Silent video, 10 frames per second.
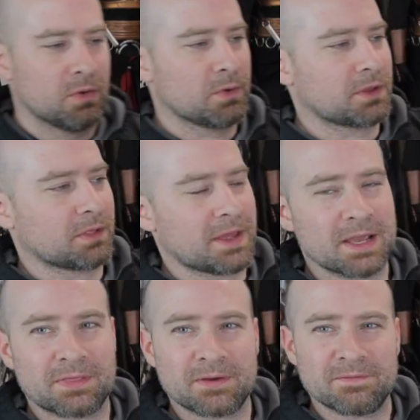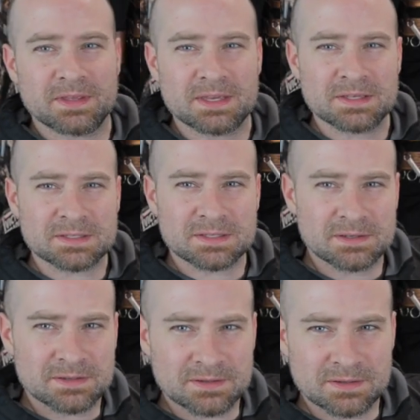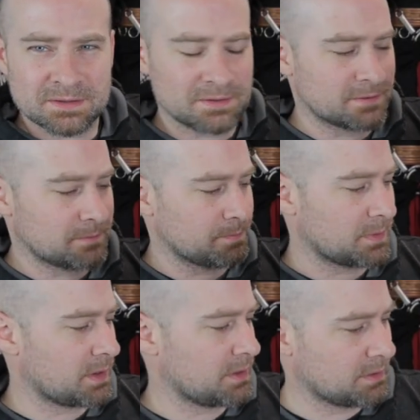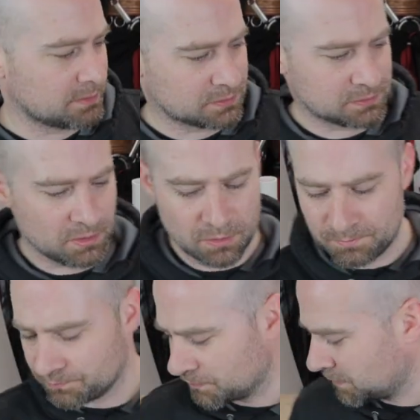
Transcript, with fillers: with the length of these. So,